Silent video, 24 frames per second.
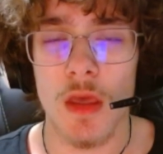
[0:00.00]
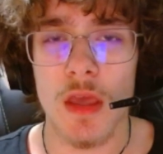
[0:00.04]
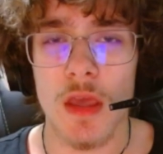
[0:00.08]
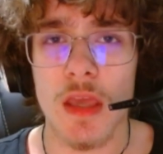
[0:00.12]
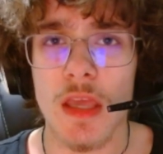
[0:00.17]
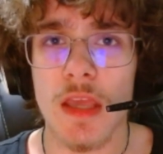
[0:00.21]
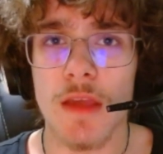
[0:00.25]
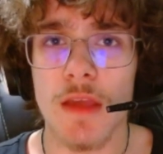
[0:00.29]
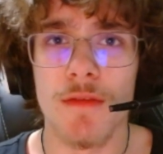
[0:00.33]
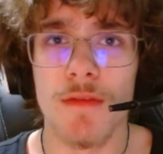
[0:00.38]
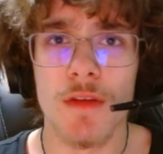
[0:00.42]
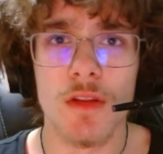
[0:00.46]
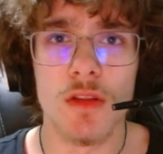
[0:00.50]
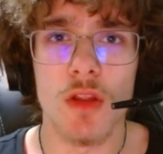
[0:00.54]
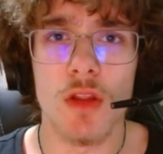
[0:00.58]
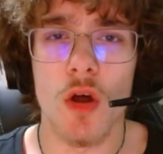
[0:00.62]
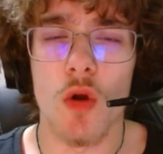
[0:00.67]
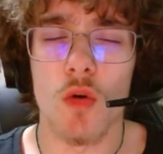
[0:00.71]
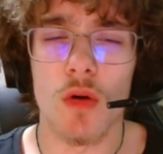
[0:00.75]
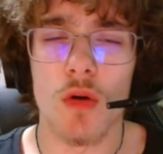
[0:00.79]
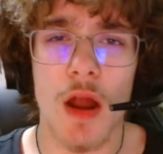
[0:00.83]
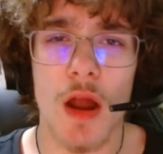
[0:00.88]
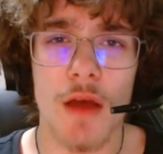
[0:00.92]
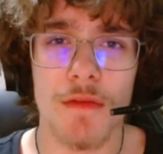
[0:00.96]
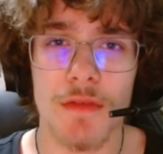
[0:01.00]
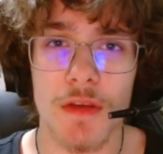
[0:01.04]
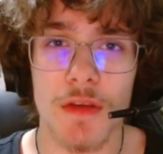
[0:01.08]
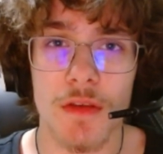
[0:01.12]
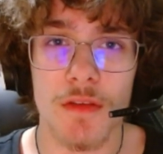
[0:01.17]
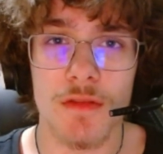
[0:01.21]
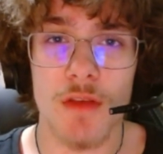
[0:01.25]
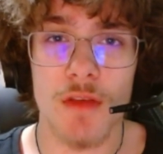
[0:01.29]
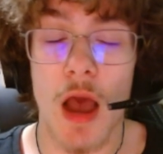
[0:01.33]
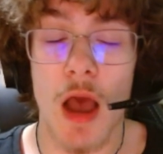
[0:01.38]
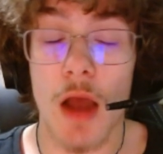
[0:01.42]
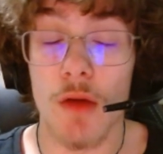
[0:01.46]
even lower
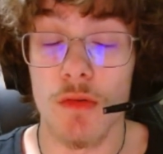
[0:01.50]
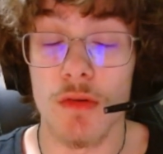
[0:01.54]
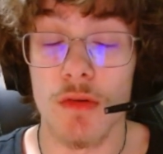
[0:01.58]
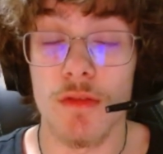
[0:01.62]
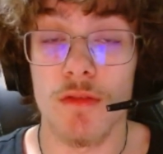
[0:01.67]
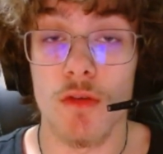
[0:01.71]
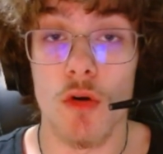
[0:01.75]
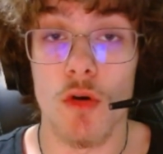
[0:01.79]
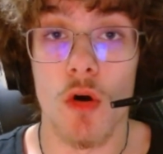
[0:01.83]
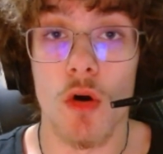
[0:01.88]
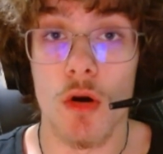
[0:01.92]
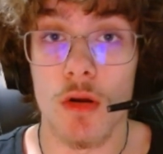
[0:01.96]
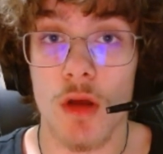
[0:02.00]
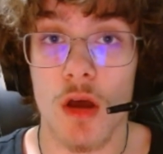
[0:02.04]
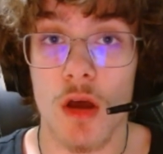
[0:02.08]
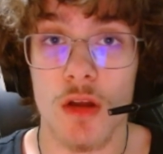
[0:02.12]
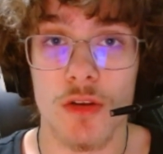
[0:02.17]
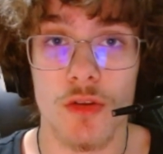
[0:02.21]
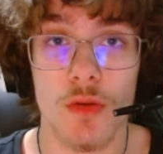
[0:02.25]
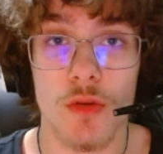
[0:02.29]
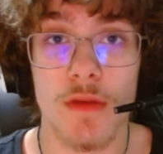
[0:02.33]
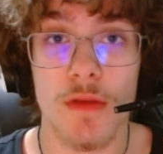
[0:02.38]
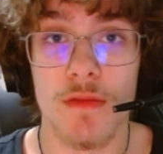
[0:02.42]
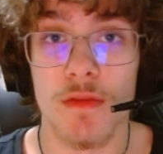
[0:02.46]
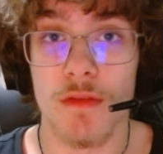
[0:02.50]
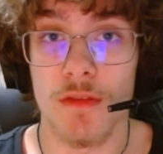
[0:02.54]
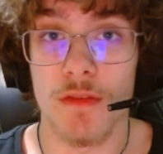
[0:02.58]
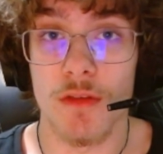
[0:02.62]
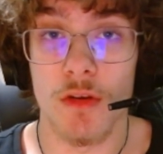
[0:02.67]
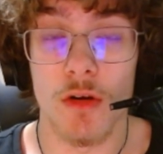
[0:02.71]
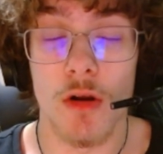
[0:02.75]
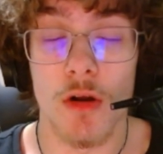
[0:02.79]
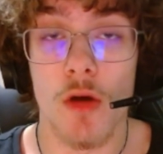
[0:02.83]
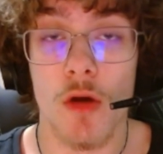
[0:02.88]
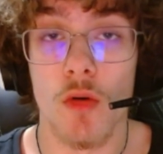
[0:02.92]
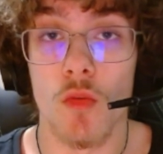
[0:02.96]
IVs, I would still hold on to, even
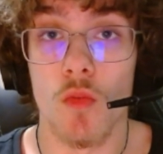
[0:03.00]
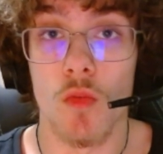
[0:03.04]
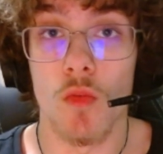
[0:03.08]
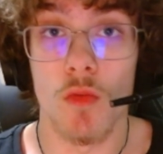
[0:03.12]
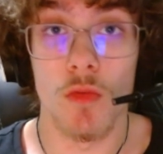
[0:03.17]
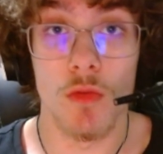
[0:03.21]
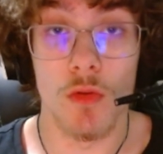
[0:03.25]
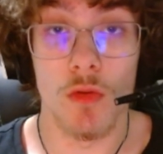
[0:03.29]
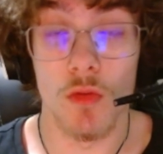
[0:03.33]
0 or